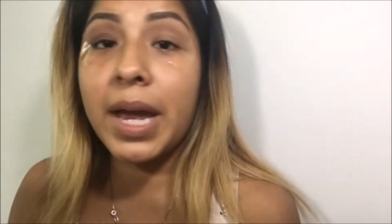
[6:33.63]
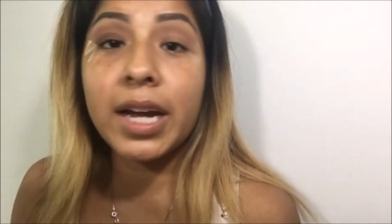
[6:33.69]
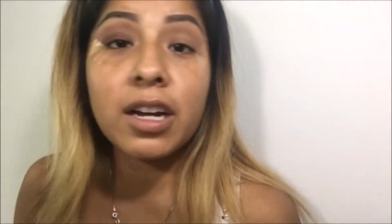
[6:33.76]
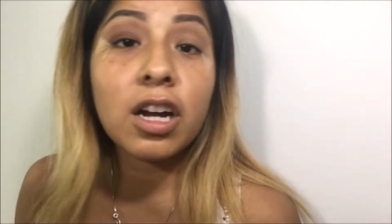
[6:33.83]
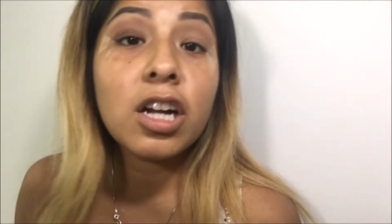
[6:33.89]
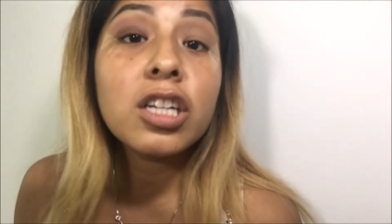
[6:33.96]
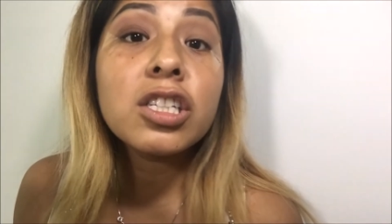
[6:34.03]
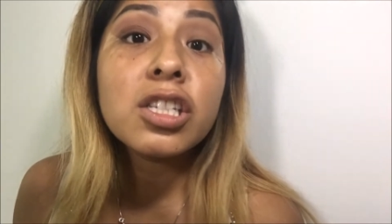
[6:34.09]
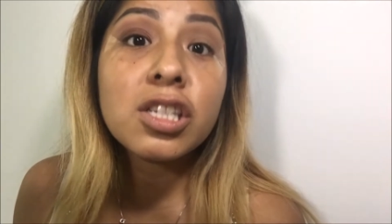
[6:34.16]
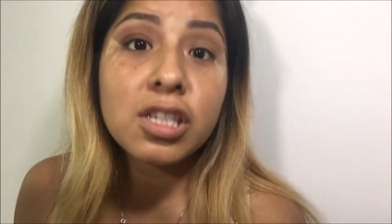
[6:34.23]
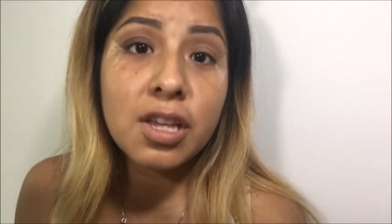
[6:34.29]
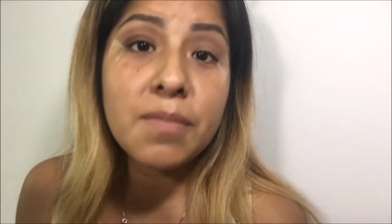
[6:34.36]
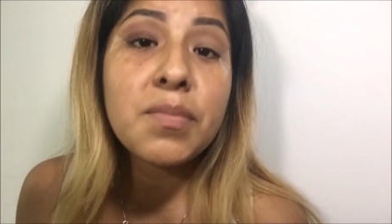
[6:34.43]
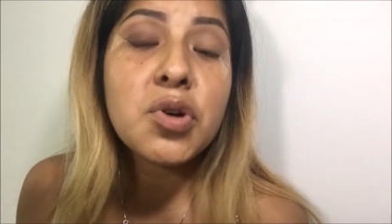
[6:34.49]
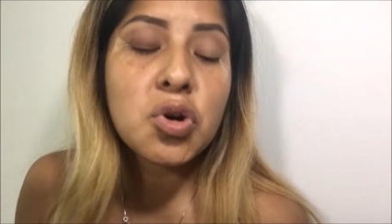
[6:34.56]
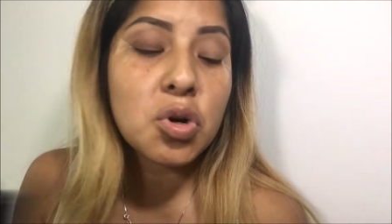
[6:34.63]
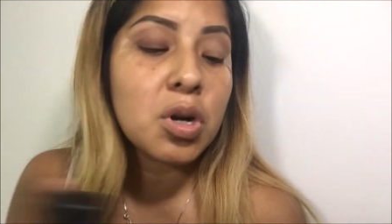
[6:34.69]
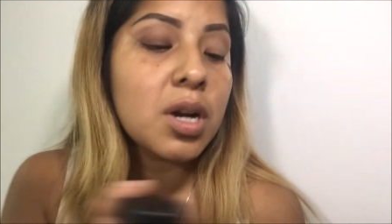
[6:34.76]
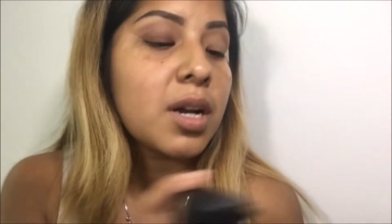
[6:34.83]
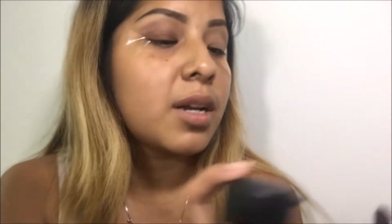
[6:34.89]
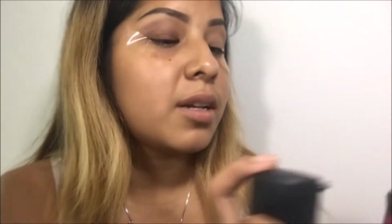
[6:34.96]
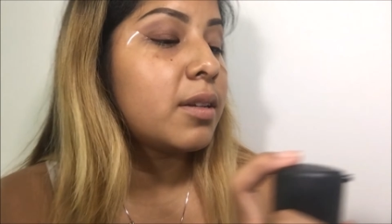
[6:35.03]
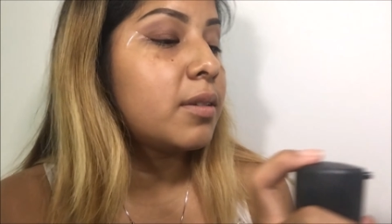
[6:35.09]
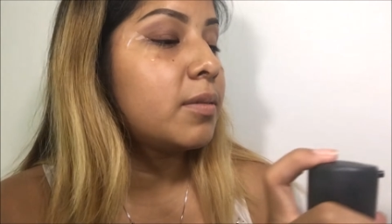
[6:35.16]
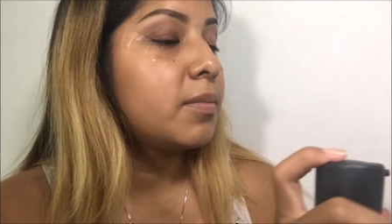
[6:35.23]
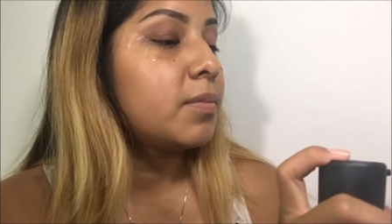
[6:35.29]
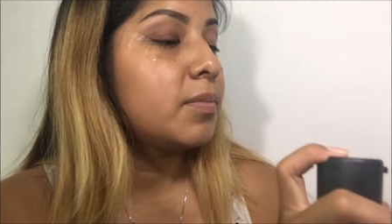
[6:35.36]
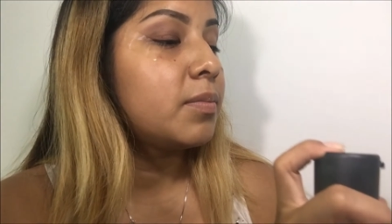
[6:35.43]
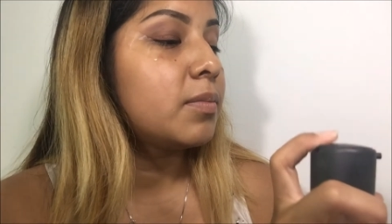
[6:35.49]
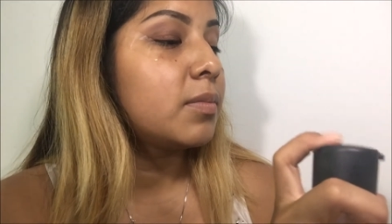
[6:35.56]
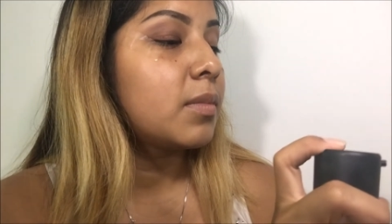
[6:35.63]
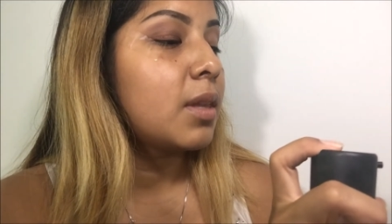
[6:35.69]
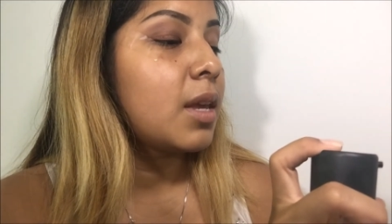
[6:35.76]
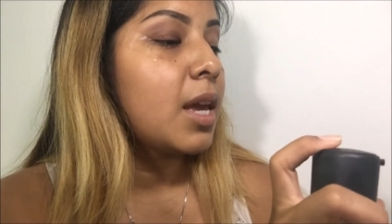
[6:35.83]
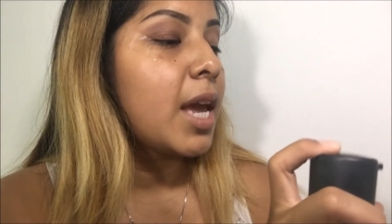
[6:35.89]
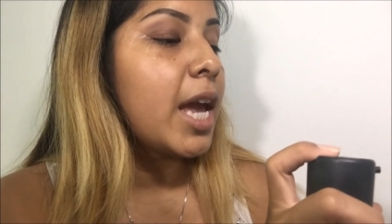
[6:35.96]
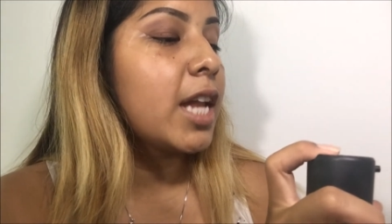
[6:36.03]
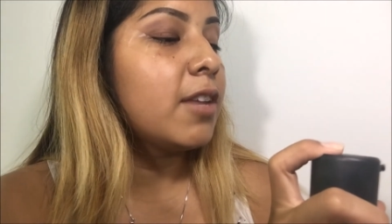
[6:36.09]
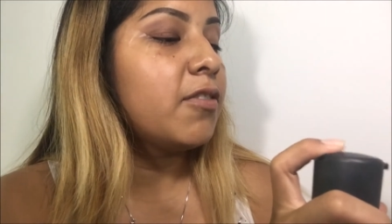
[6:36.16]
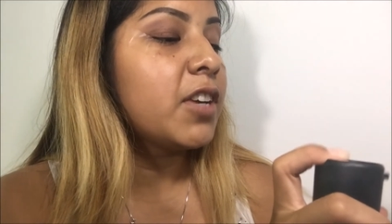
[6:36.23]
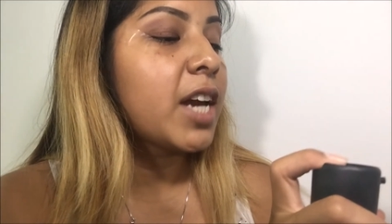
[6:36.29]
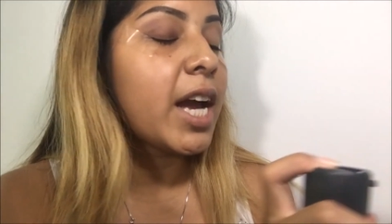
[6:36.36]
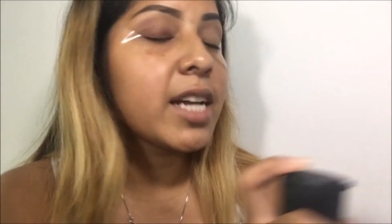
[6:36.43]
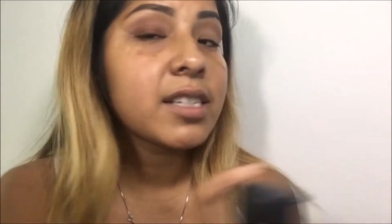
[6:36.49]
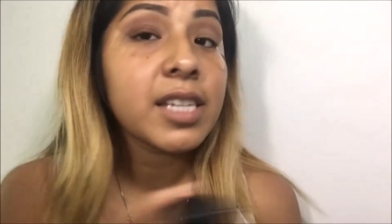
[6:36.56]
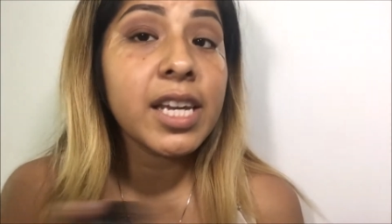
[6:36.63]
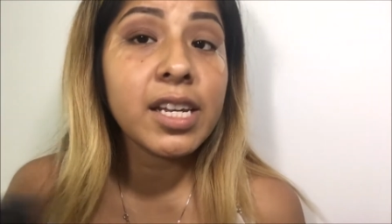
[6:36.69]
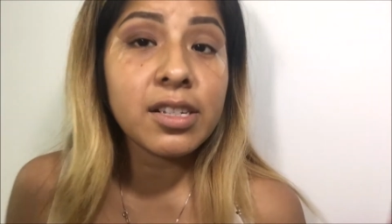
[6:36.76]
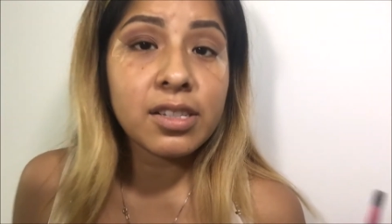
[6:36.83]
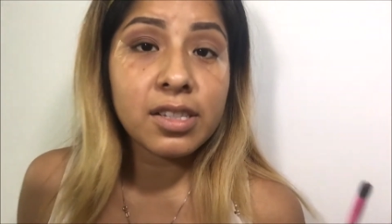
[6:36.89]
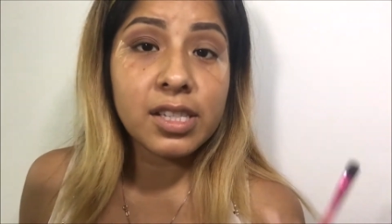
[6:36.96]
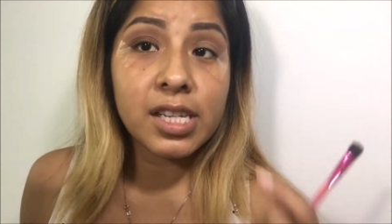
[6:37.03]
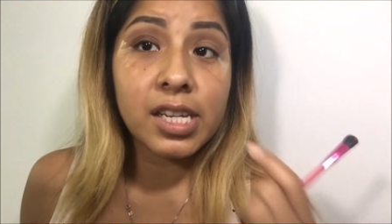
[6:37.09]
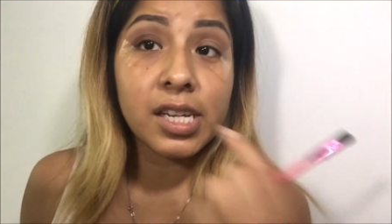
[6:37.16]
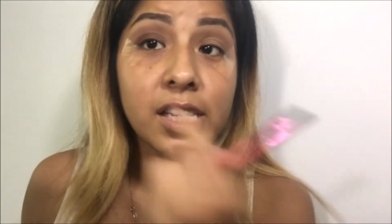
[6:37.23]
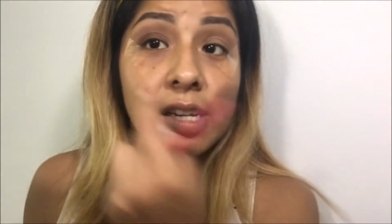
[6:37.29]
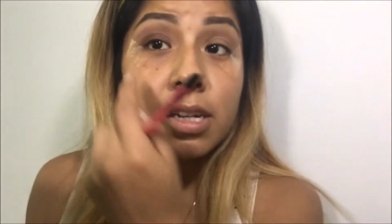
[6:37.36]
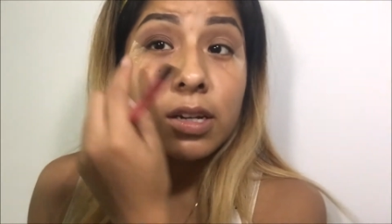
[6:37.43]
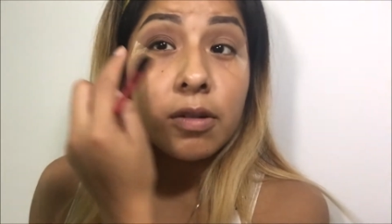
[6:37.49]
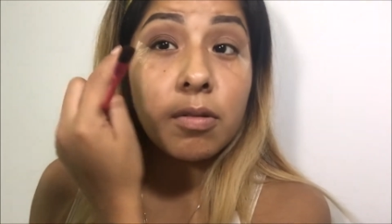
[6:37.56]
Back on some more. And if you guys can't see